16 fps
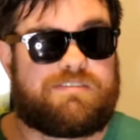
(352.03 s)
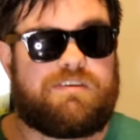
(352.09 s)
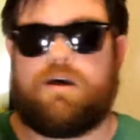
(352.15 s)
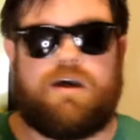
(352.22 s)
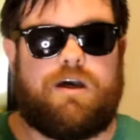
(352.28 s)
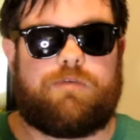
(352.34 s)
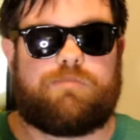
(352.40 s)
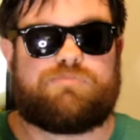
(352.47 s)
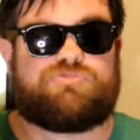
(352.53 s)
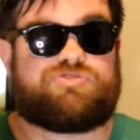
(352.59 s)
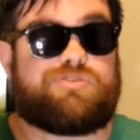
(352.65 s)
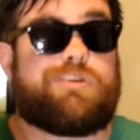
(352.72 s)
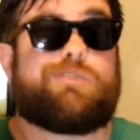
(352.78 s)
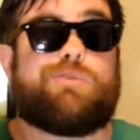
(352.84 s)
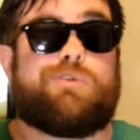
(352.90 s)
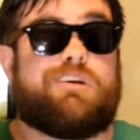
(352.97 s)

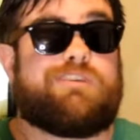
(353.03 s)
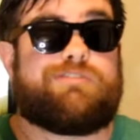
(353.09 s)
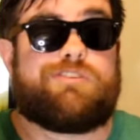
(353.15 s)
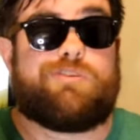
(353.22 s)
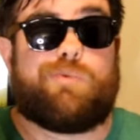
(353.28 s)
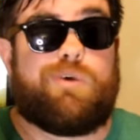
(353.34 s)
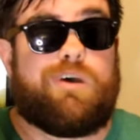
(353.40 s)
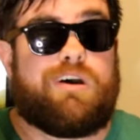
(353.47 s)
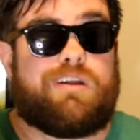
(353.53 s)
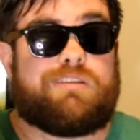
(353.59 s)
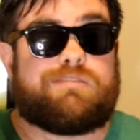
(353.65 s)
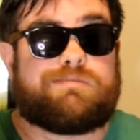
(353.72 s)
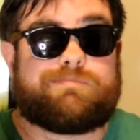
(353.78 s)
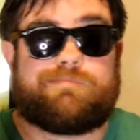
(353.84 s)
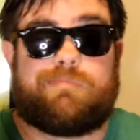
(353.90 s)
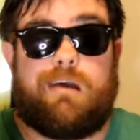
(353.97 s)
drink whatever you want.
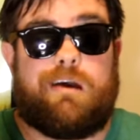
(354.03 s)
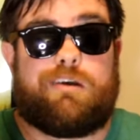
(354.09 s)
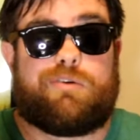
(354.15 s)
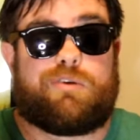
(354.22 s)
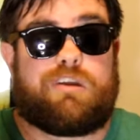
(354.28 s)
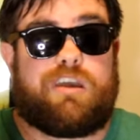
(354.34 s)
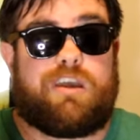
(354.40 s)
I don't